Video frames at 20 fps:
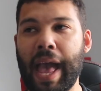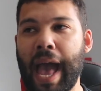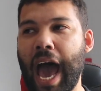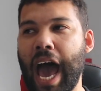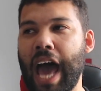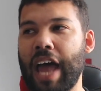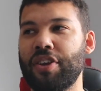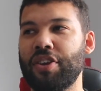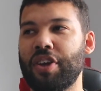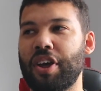
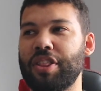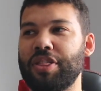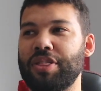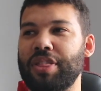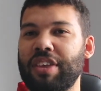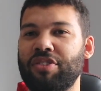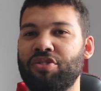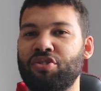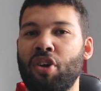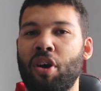And
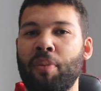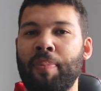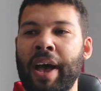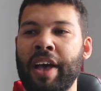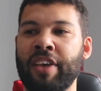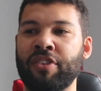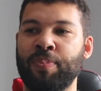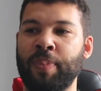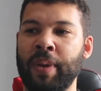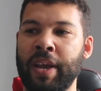this job
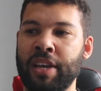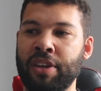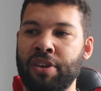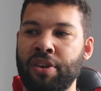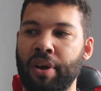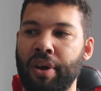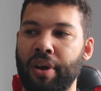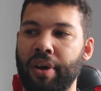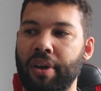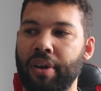has
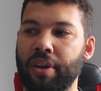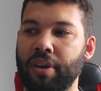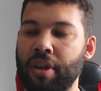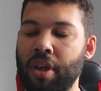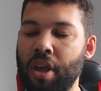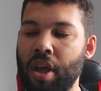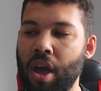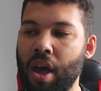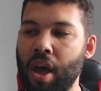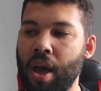been
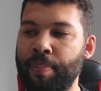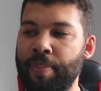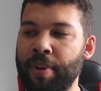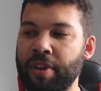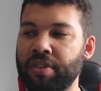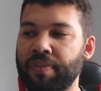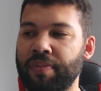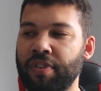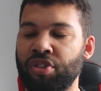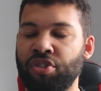a
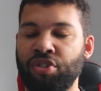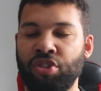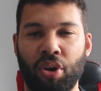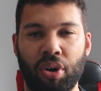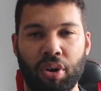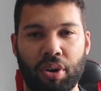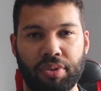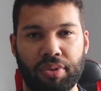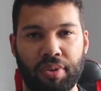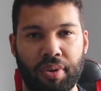bit of a
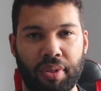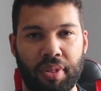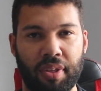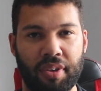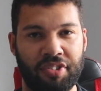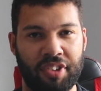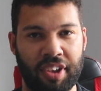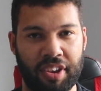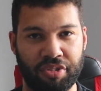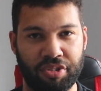shock to the
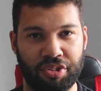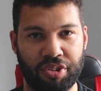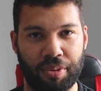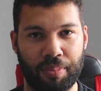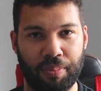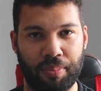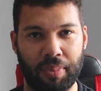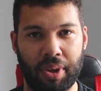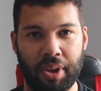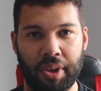
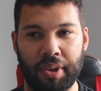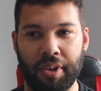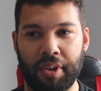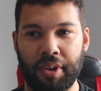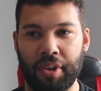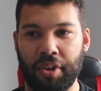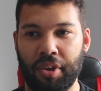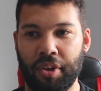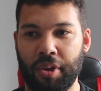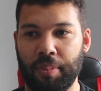system
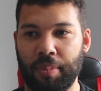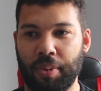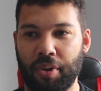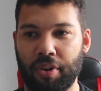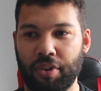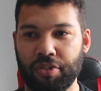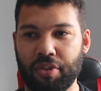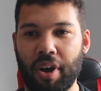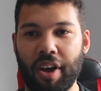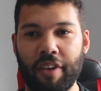
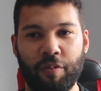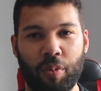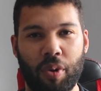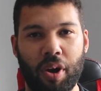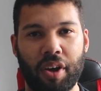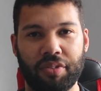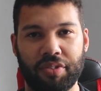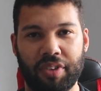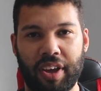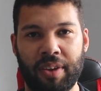because I've
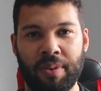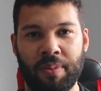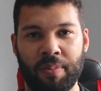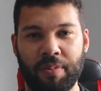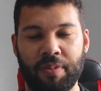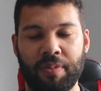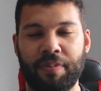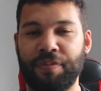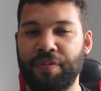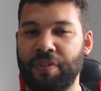worked in
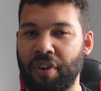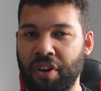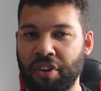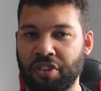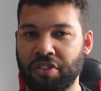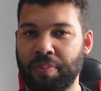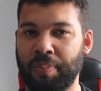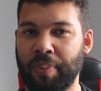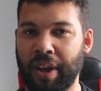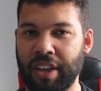
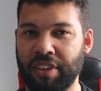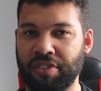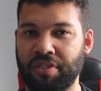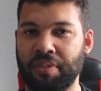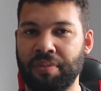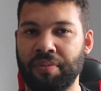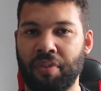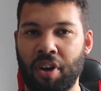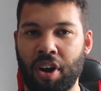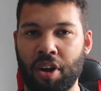fast paced
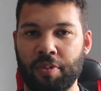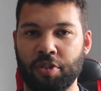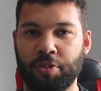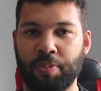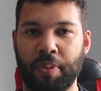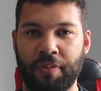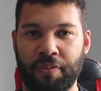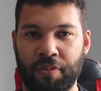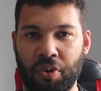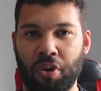environments
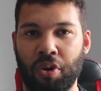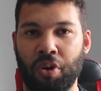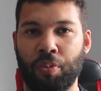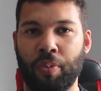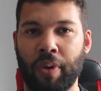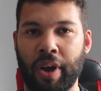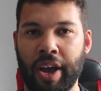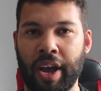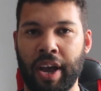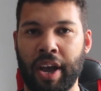before
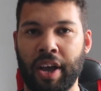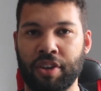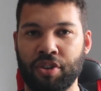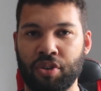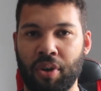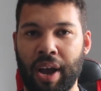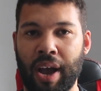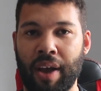where you're